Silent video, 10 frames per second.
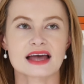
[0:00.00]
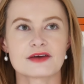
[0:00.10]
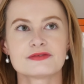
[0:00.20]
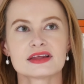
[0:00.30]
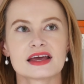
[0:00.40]

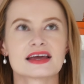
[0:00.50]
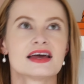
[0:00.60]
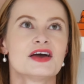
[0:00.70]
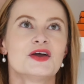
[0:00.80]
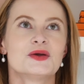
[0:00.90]
I feel like,
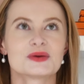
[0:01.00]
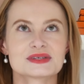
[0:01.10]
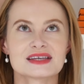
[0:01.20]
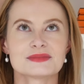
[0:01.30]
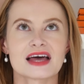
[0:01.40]
you know,
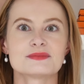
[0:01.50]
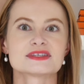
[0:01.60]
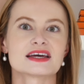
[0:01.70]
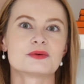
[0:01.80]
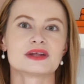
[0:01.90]
sometimes
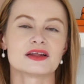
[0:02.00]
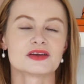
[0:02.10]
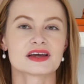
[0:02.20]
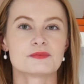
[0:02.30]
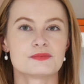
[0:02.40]
like when I
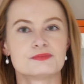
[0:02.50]
look at